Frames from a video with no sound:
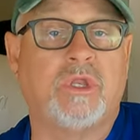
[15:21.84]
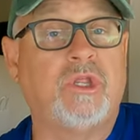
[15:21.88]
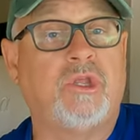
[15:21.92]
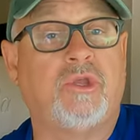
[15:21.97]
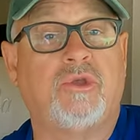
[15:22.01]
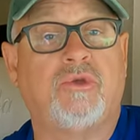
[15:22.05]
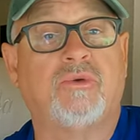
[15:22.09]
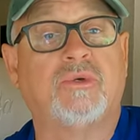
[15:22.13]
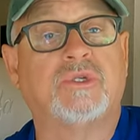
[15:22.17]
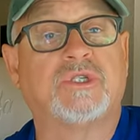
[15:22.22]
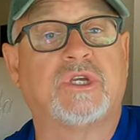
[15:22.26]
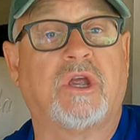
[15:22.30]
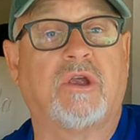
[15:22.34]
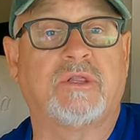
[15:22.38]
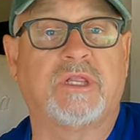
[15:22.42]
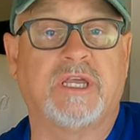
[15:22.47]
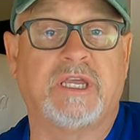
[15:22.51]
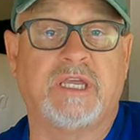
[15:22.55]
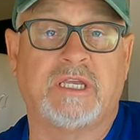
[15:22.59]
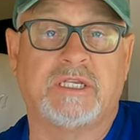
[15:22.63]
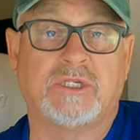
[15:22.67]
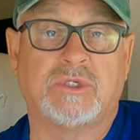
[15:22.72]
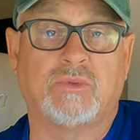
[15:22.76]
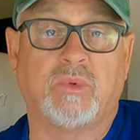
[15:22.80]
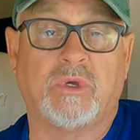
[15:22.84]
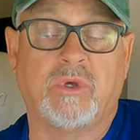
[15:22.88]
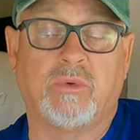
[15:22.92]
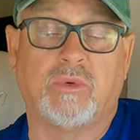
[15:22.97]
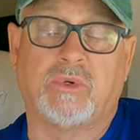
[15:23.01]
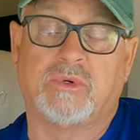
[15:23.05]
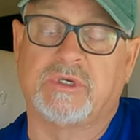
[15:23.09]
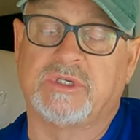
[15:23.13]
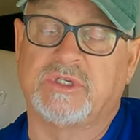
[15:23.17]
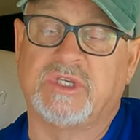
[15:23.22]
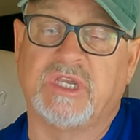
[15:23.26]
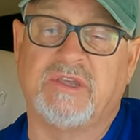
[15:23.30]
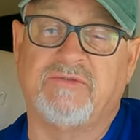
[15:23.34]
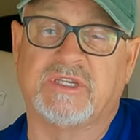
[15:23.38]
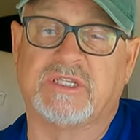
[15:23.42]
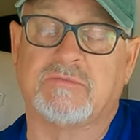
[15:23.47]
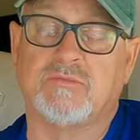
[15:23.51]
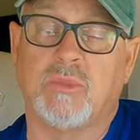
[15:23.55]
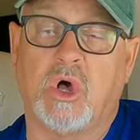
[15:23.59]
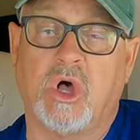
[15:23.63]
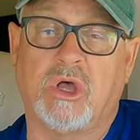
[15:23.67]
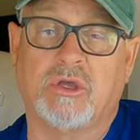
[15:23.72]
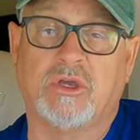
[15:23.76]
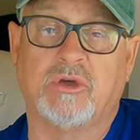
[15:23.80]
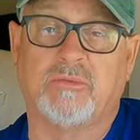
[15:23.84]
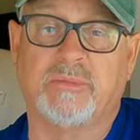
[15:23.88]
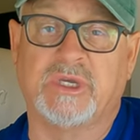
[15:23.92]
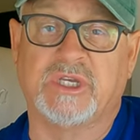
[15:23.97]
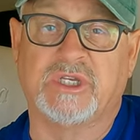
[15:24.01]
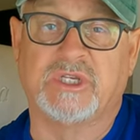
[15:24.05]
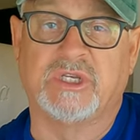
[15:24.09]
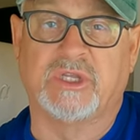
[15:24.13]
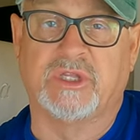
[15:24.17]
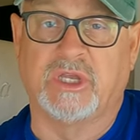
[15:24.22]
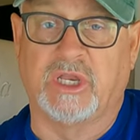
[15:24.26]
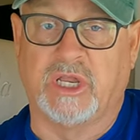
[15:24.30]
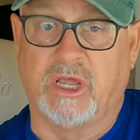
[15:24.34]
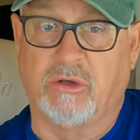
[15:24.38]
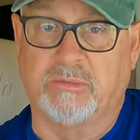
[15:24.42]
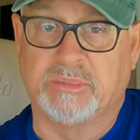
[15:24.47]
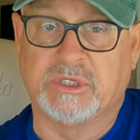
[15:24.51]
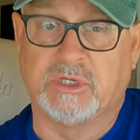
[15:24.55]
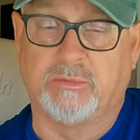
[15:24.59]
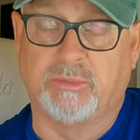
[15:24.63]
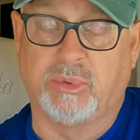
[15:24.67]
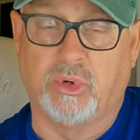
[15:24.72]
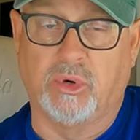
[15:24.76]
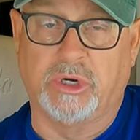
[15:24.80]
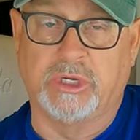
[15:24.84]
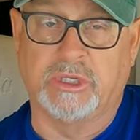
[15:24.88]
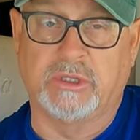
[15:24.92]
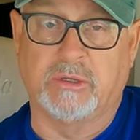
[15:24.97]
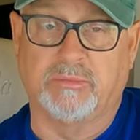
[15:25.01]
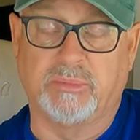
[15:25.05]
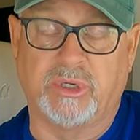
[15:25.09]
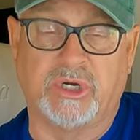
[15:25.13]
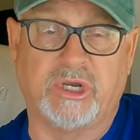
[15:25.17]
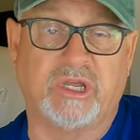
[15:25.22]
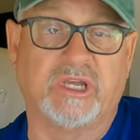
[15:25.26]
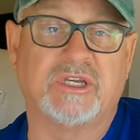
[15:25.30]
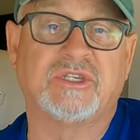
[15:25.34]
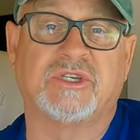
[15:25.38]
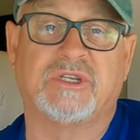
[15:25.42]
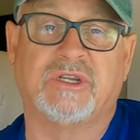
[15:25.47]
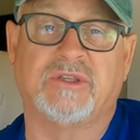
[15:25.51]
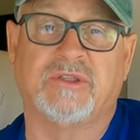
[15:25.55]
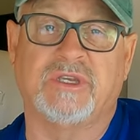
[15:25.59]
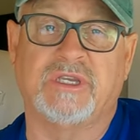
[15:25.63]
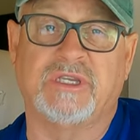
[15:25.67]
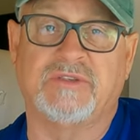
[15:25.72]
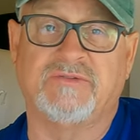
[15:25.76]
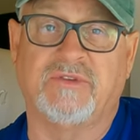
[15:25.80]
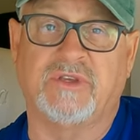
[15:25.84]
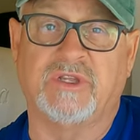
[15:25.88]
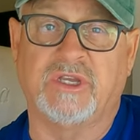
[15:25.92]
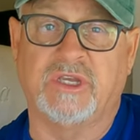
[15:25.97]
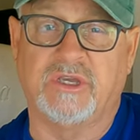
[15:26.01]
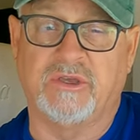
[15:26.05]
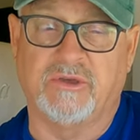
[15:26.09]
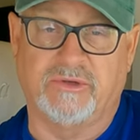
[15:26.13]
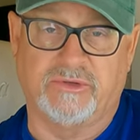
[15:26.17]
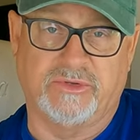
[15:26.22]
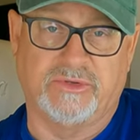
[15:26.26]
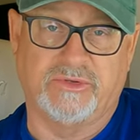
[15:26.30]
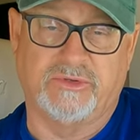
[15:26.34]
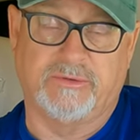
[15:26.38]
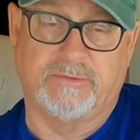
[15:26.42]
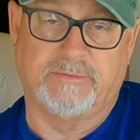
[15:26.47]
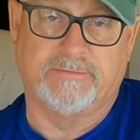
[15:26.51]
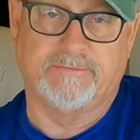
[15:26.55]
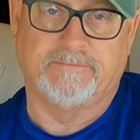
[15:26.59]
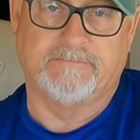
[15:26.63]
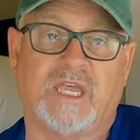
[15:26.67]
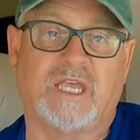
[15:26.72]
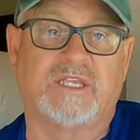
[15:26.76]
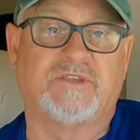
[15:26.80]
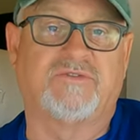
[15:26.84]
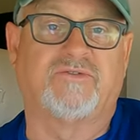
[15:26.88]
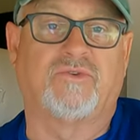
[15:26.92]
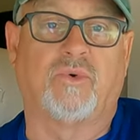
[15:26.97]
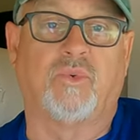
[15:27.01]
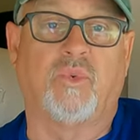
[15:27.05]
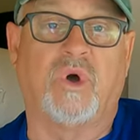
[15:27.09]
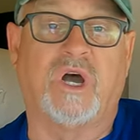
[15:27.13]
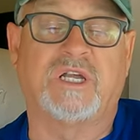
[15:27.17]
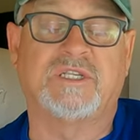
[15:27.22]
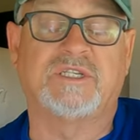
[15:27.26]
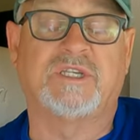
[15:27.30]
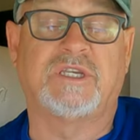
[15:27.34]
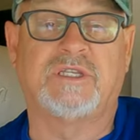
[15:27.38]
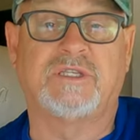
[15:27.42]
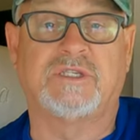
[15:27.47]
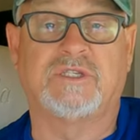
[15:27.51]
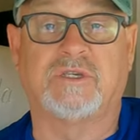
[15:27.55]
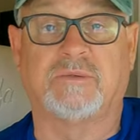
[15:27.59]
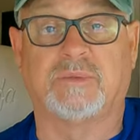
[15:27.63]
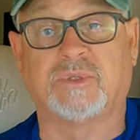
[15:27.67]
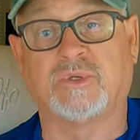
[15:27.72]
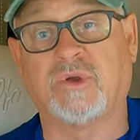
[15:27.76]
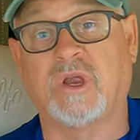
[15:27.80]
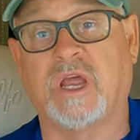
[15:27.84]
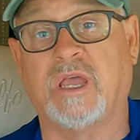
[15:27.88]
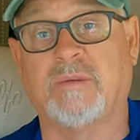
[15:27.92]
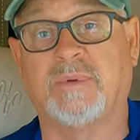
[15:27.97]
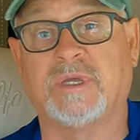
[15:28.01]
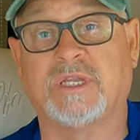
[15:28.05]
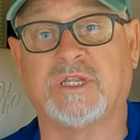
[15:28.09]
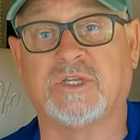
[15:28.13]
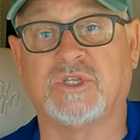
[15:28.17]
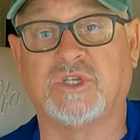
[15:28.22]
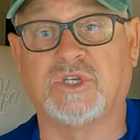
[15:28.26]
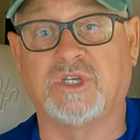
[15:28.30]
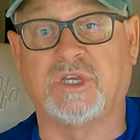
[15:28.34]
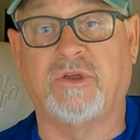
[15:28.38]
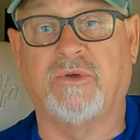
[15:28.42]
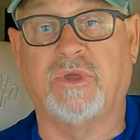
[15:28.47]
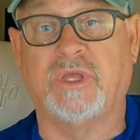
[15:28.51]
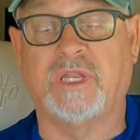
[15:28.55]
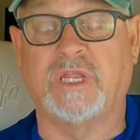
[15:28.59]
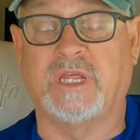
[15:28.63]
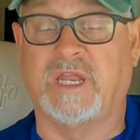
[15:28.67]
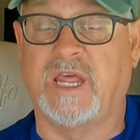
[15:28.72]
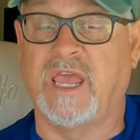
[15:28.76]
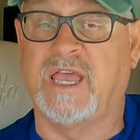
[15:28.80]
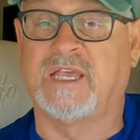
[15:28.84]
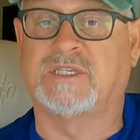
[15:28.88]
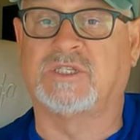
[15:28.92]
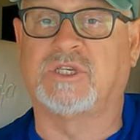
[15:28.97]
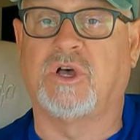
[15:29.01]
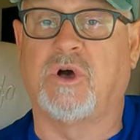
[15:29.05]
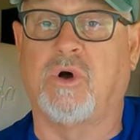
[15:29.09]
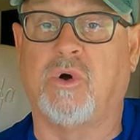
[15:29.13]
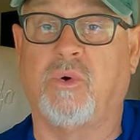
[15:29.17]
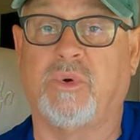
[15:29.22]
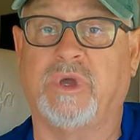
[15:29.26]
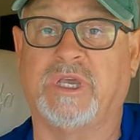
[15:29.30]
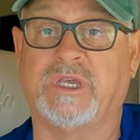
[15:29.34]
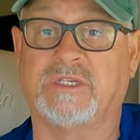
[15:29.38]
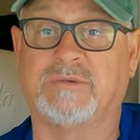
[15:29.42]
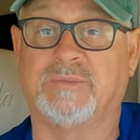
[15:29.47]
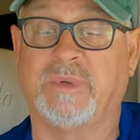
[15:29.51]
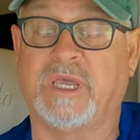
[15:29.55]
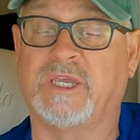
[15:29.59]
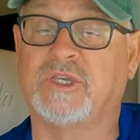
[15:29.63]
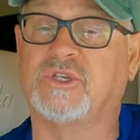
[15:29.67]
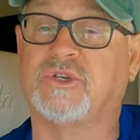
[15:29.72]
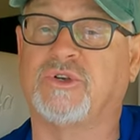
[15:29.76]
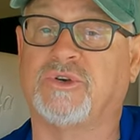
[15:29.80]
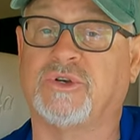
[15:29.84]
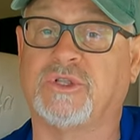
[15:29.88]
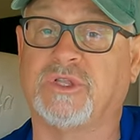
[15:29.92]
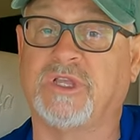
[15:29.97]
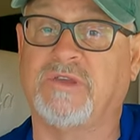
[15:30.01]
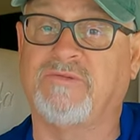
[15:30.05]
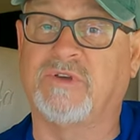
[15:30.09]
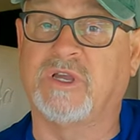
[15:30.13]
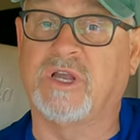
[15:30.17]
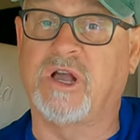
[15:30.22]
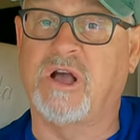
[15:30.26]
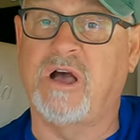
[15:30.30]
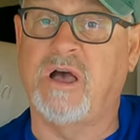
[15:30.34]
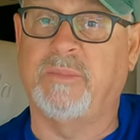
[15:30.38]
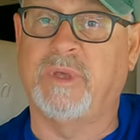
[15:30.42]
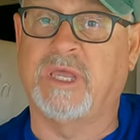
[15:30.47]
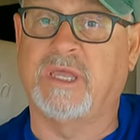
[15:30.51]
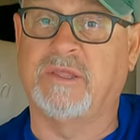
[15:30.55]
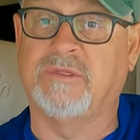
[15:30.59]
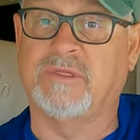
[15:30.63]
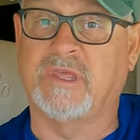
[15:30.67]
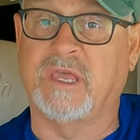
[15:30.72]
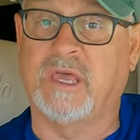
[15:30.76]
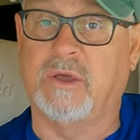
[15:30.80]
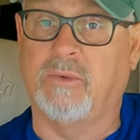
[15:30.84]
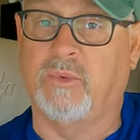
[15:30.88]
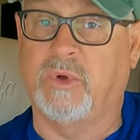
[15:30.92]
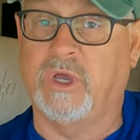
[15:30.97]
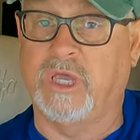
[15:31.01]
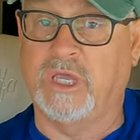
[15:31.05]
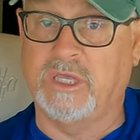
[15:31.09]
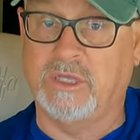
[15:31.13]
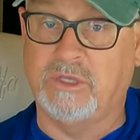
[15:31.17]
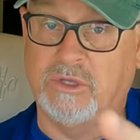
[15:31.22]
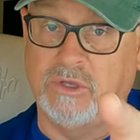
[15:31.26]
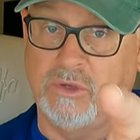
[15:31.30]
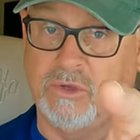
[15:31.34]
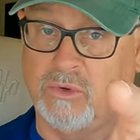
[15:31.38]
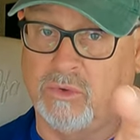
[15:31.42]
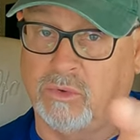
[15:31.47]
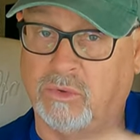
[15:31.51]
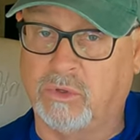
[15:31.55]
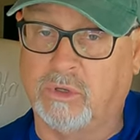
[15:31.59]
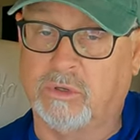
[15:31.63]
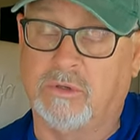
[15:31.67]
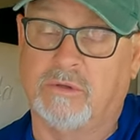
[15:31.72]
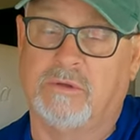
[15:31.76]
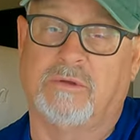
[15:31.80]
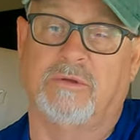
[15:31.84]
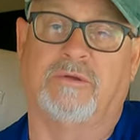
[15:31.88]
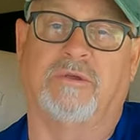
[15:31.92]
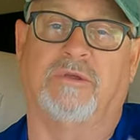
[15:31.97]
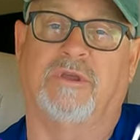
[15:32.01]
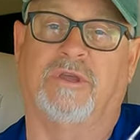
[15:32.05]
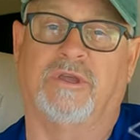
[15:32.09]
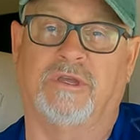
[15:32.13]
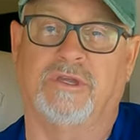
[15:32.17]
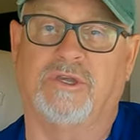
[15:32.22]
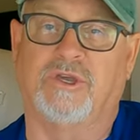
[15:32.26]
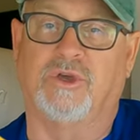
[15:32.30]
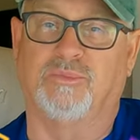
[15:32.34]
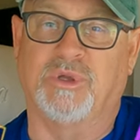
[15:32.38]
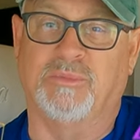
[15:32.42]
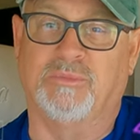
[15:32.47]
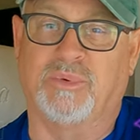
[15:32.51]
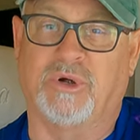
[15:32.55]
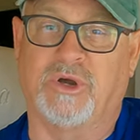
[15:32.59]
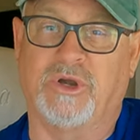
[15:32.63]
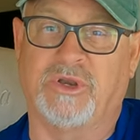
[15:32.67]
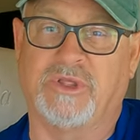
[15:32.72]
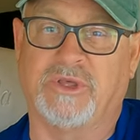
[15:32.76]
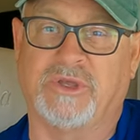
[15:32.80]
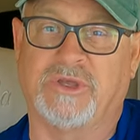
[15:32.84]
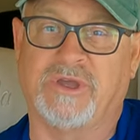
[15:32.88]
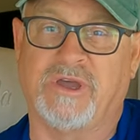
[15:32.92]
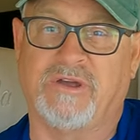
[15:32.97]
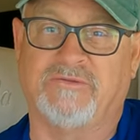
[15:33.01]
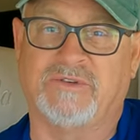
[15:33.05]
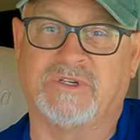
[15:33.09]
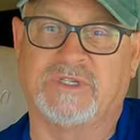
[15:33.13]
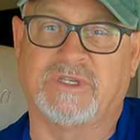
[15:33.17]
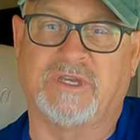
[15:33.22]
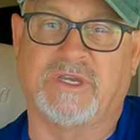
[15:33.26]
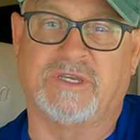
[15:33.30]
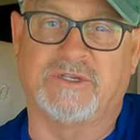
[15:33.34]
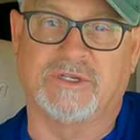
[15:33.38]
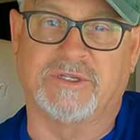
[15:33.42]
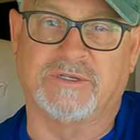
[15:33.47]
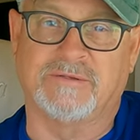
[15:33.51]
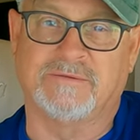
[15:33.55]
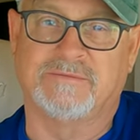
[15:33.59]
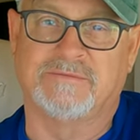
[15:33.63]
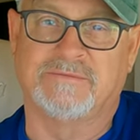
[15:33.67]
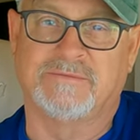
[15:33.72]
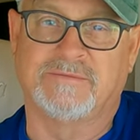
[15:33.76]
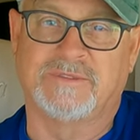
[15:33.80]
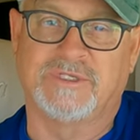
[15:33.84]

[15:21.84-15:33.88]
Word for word: When you use our links, we will receive a small commission that helps support the production of these videos. Thanks for watching, subscribing, and sharing, and as always, make sure to leave a comment, that way you could be part of the conversation.